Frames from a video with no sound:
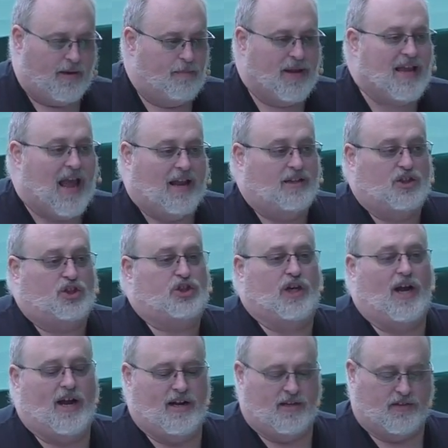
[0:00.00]
he began to
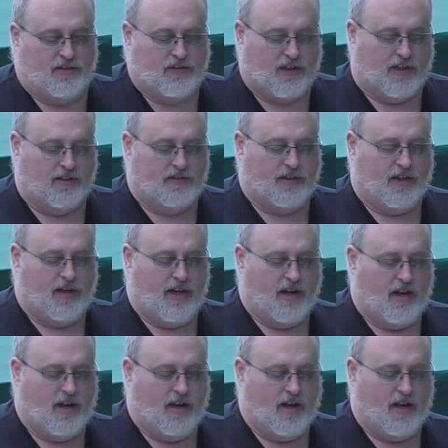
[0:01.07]
shine, it says, and,